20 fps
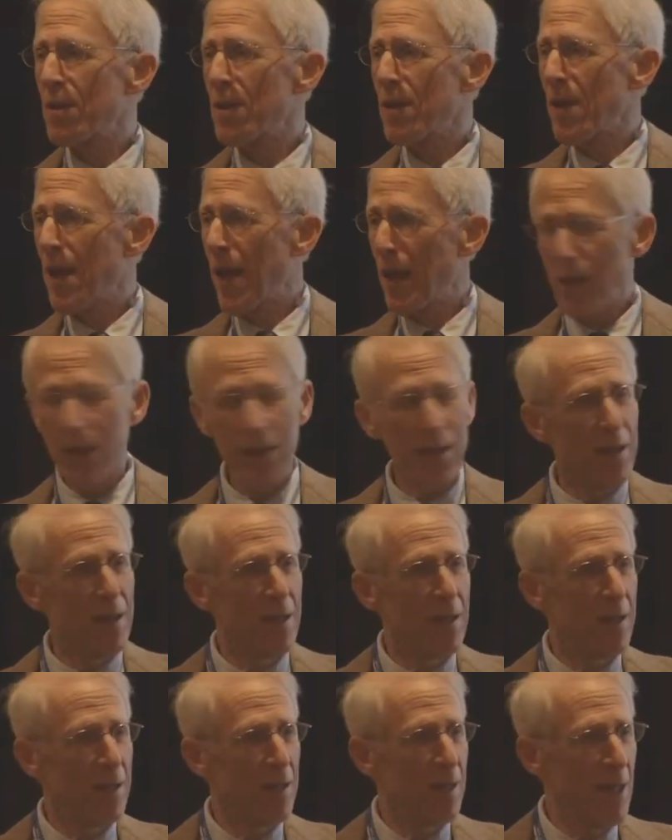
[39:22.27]

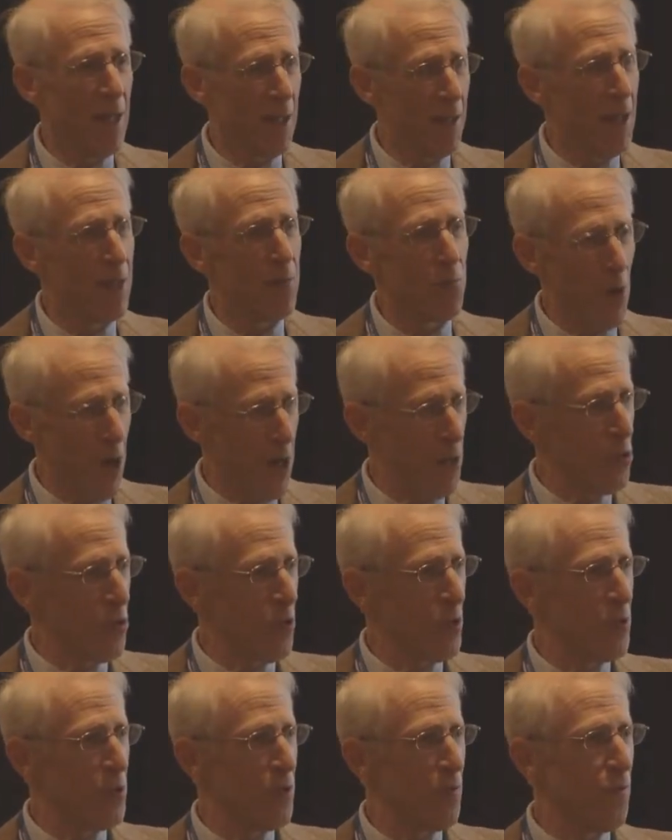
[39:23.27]
Helen Elliot
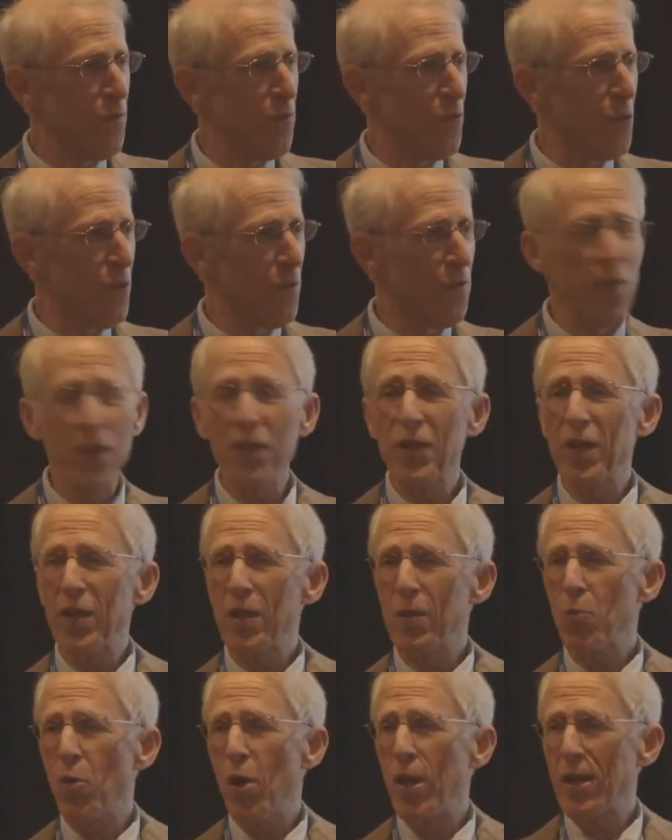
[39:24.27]
Rogers for
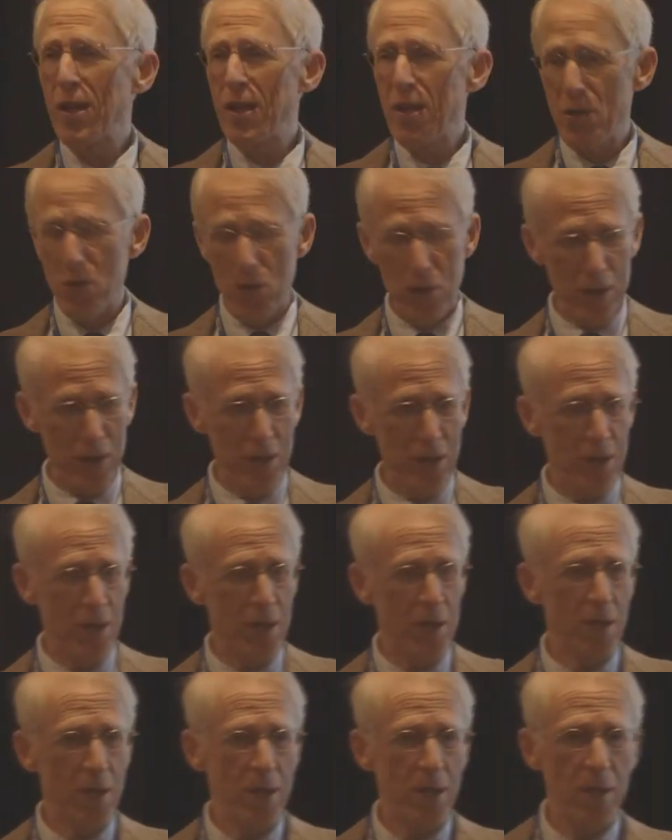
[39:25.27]
51
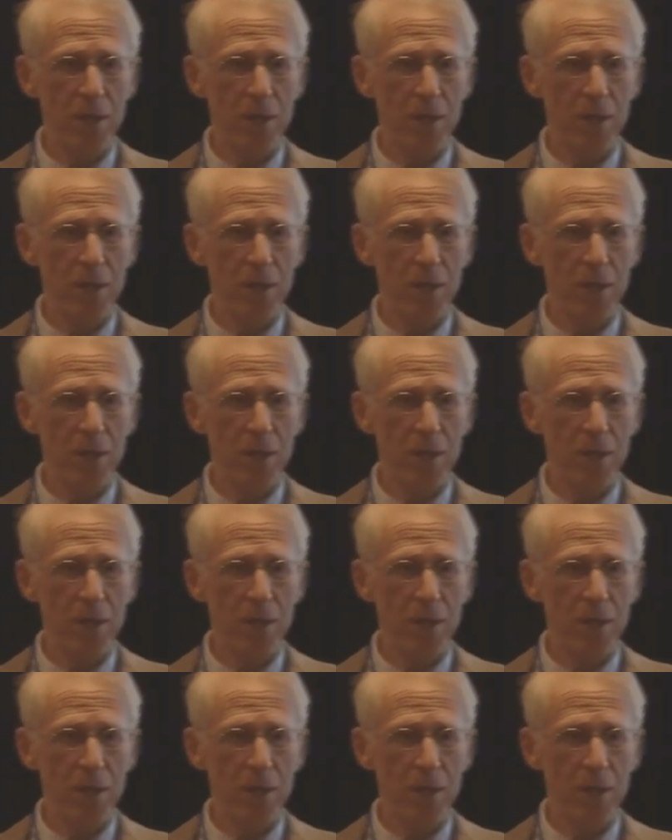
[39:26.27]
years,